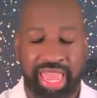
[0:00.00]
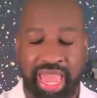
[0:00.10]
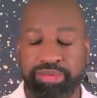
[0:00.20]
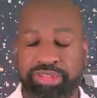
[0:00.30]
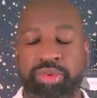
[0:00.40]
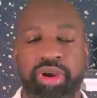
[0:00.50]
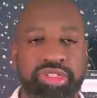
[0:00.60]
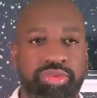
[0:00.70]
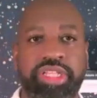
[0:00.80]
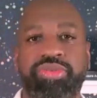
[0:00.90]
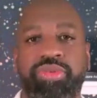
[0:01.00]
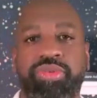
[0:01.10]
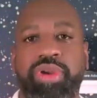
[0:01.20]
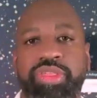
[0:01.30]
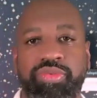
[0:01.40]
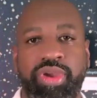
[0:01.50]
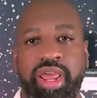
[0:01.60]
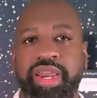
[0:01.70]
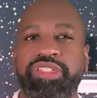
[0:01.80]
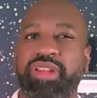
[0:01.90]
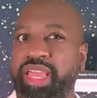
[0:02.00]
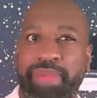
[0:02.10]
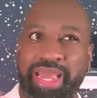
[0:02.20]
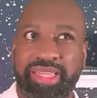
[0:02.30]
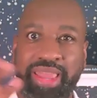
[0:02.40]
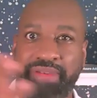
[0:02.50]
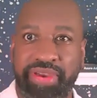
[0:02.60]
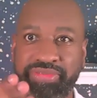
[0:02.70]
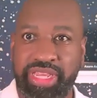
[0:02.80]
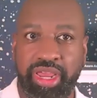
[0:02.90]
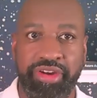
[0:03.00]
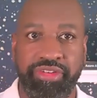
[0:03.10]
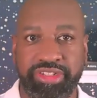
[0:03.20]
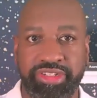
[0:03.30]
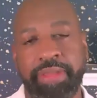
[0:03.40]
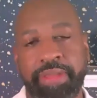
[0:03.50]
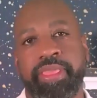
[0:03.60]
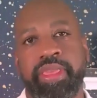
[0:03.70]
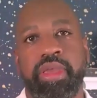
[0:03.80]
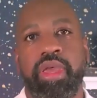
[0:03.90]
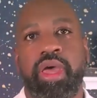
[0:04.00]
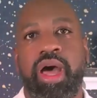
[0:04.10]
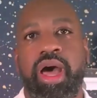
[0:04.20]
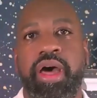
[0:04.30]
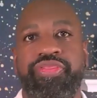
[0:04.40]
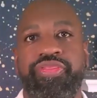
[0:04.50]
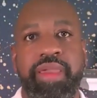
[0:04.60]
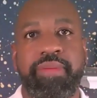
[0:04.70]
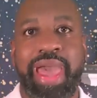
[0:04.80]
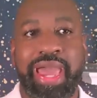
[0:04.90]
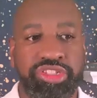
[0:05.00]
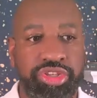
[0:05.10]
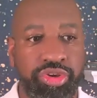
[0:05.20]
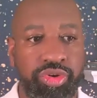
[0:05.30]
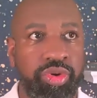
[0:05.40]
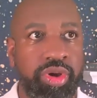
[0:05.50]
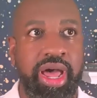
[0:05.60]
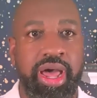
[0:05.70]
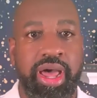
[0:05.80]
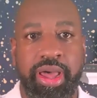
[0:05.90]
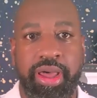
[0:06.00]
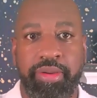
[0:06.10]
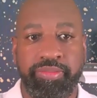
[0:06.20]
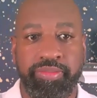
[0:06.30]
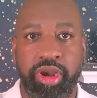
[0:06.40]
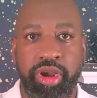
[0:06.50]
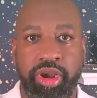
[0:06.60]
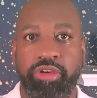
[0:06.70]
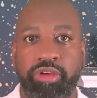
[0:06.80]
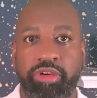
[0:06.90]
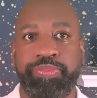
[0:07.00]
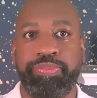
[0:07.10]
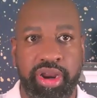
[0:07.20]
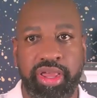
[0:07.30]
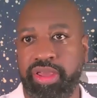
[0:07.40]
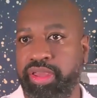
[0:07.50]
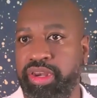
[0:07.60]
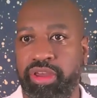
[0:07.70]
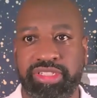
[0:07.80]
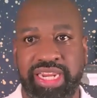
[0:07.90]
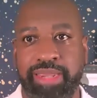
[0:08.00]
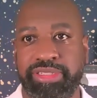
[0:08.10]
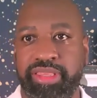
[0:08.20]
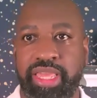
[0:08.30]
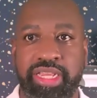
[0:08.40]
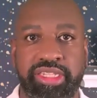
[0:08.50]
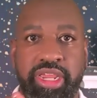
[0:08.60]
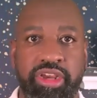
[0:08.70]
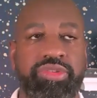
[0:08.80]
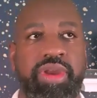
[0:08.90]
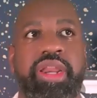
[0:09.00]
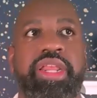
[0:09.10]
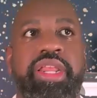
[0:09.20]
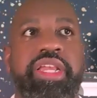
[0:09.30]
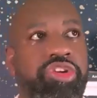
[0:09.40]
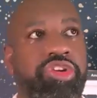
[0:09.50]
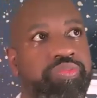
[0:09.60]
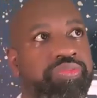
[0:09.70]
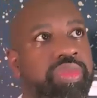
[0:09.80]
caps. So we're in 2023, and I need you to think back to like 1500s, right? Think back to you know, Sparta and those types of things. And here's what I need you to do.